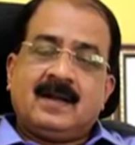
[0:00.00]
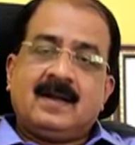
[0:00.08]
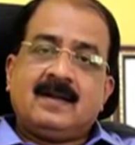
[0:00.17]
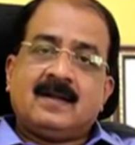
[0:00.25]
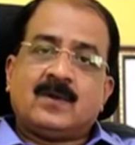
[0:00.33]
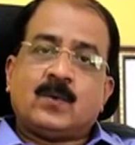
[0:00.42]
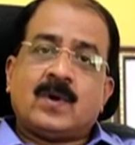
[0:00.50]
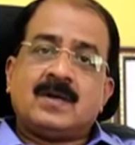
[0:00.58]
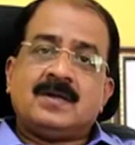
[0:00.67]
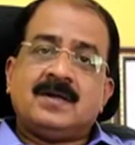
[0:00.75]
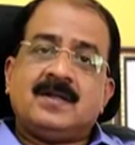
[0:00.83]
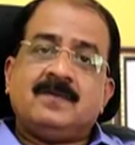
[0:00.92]
and
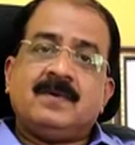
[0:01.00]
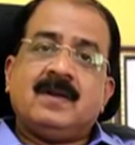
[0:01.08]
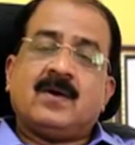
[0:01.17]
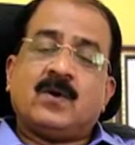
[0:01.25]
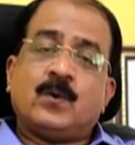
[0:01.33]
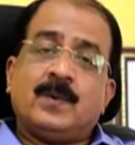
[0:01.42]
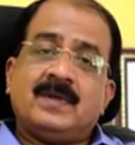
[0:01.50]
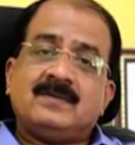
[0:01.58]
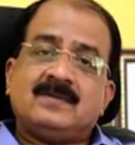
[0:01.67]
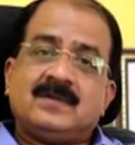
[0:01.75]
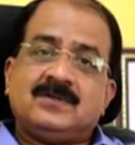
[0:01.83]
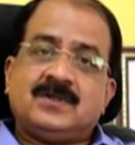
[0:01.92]
quantity will
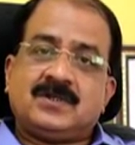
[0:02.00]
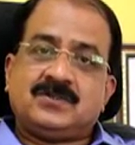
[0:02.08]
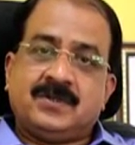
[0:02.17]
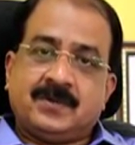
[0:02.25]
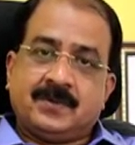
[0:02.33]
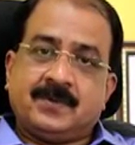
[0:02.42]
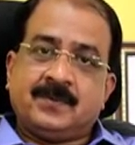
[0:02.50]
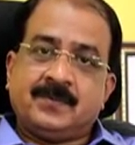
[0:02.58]
always chase you